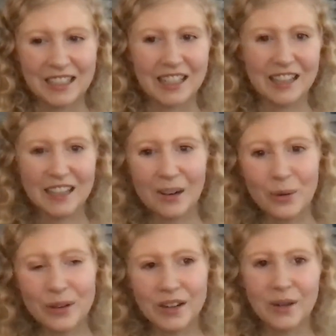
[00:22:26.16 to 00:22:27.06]
healing our
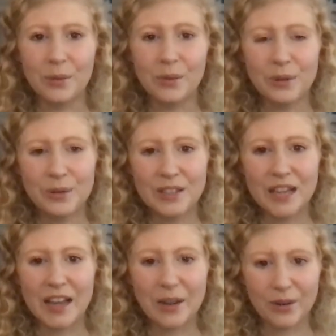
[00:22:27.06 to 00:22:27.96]
own inner wounds
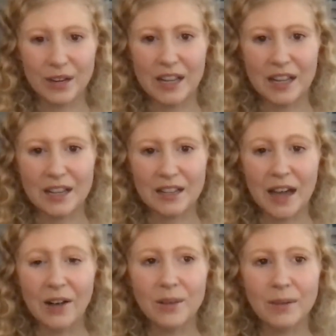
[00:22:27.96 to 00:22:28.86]
and create in
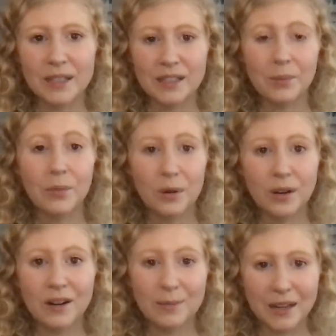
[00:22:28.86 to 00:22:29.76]
alchemizing
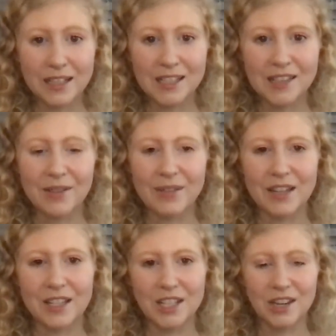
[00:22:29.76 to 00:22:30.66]
more medicine that we
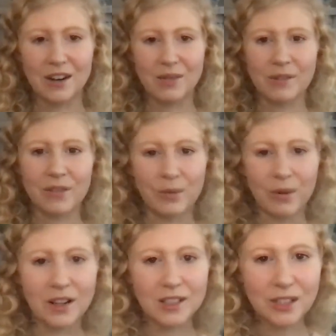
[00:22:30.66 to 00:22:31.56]
can share with the
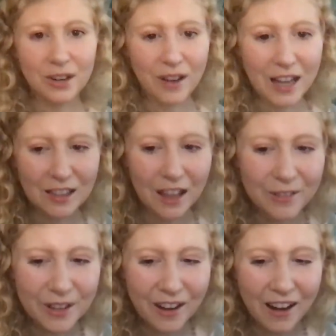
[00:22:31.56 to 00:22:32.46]
world. So I
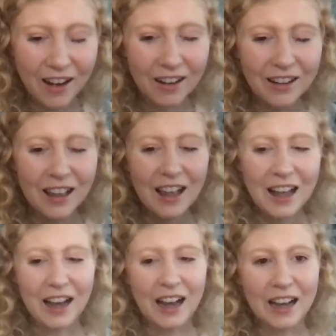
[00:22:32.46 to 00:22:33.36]
love you all.
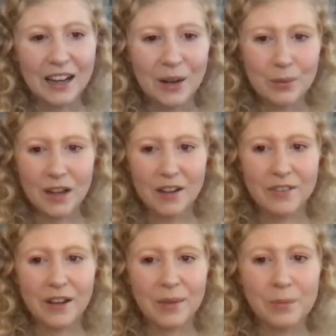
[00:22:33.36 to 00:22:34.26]
I hope you have
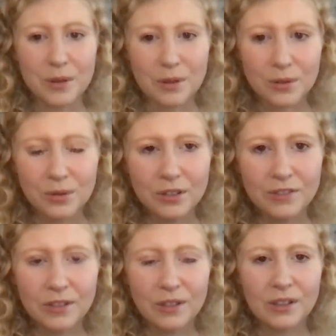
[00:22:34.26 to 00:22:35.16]
a
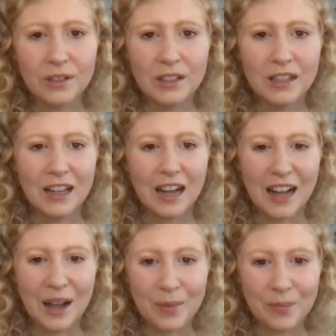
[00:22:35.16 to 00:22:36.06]
beautiful
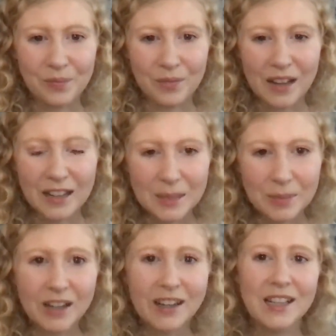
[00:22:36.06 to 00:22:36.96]
um,
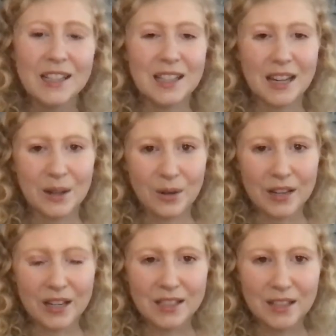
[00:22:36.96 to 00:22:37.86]
experience kind of
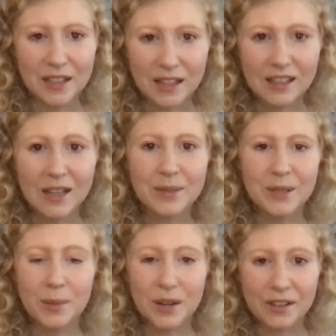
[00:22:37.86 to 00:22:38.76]
going into the eclipse,
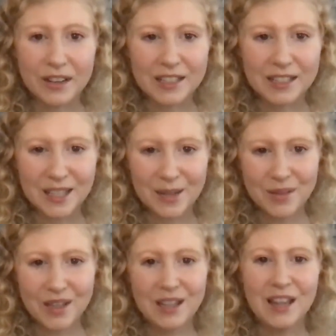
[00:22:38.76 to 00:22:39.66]
the Mercury
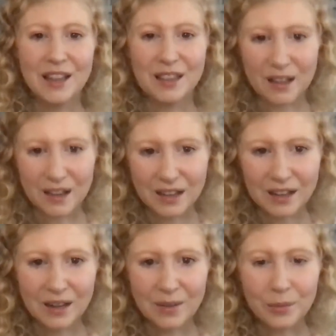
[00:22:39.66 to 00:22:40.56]
Cazimi, the
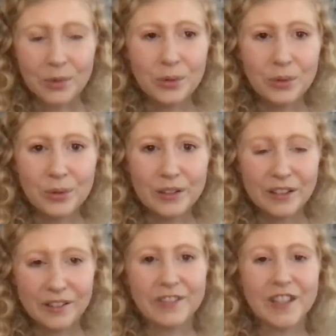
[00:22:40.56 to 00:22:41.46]

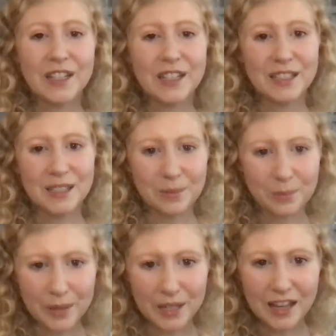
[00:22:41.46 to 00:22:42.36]
moon, Venus
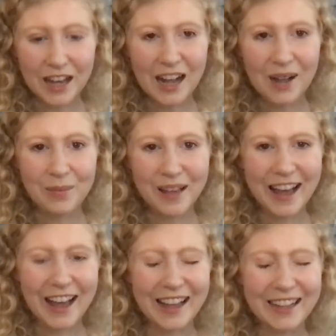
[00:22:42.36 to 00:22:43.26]
meet up.
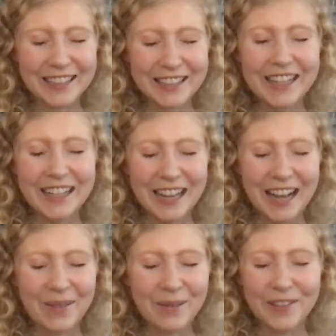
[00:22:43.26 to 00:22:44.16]
And
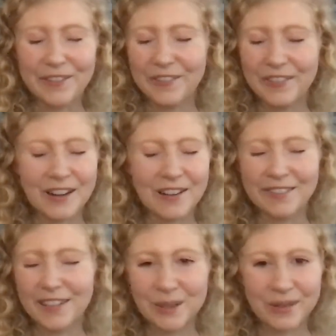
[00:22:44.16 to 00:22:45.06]
um, if, you know,
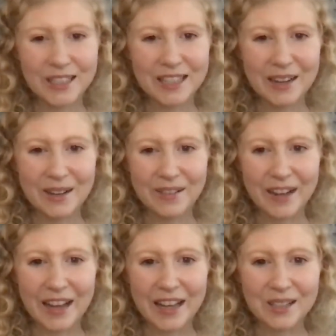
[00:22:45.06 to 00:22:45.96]
if there's one
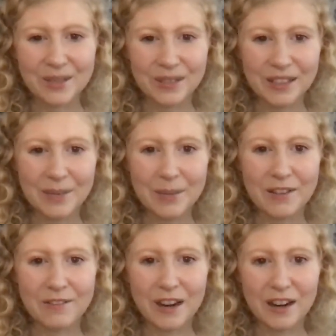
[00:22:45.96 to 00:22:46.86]
takeaway, it's really
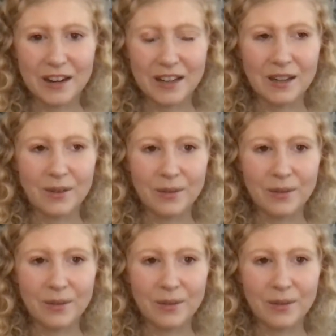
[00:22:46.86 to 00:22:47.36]
being very